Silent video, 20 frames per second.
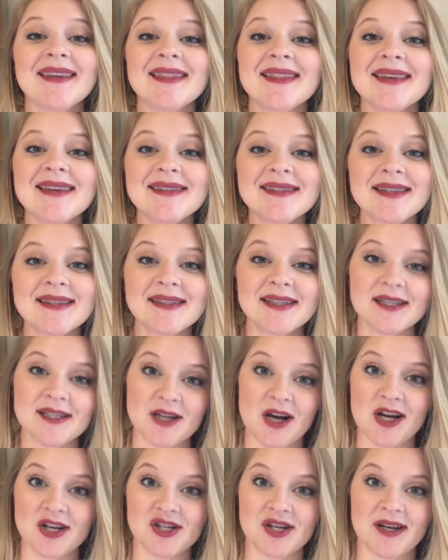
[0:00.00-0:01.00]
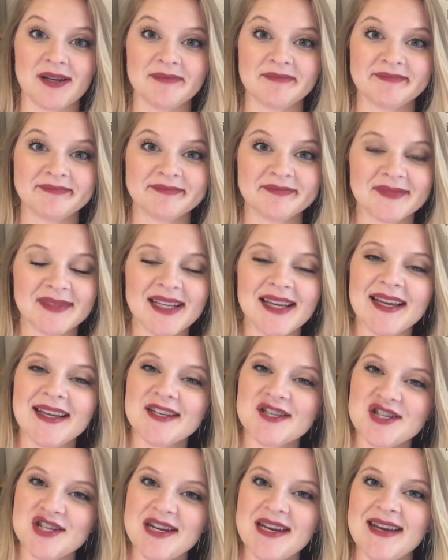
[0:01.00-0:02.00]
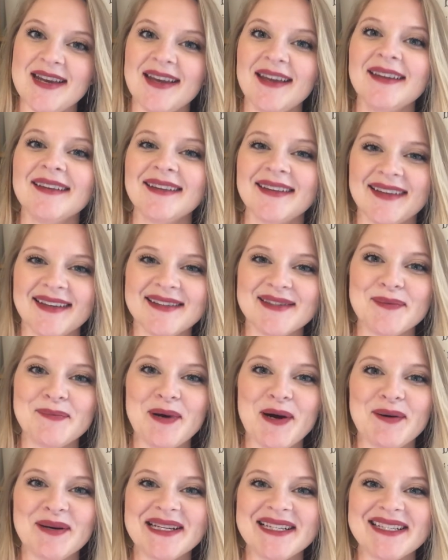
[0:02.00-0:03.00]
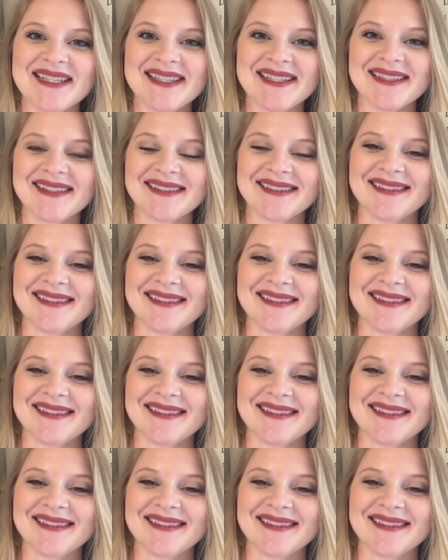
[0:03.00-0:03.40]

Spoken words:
This is Natasha. And she is a poet.